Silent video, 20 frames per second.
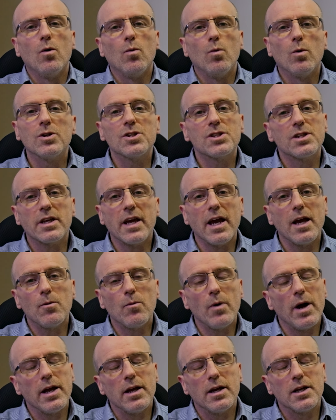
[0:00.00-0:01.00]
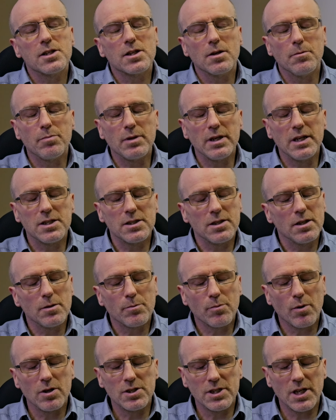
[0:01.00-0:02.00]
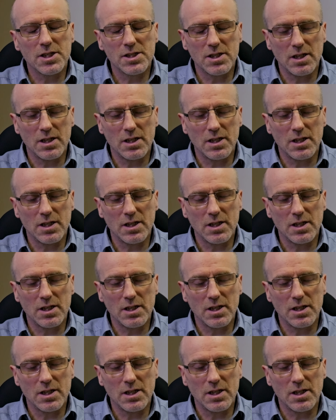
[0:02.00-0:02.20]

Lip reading: Once the gateway is completed and the project